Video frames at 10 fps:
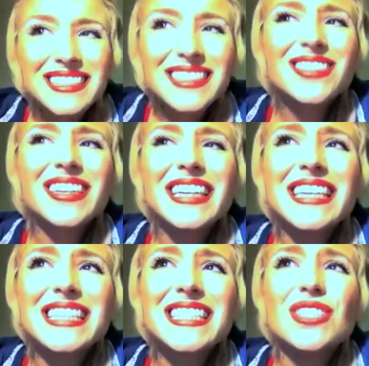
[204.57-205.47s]

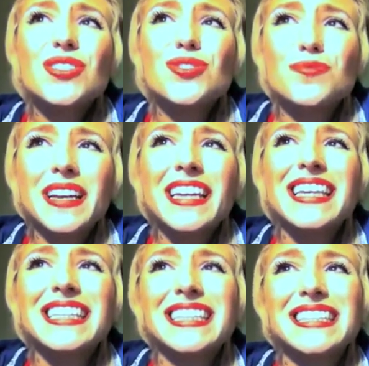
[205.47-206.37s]
Alright, who am I
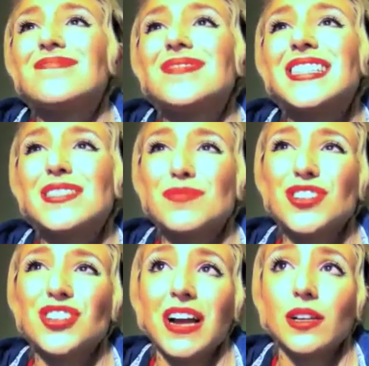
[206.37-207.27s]
kidding? Let's be
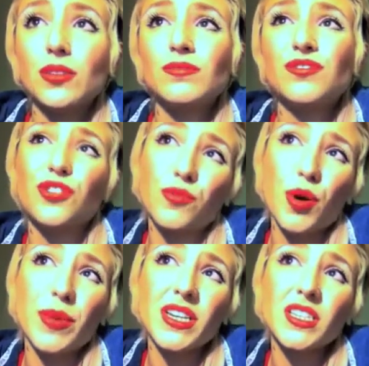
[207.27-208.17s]
shallow for a
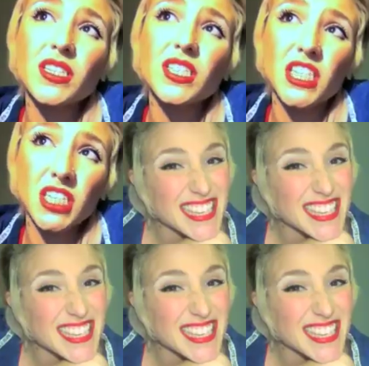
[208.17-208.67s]
moment here.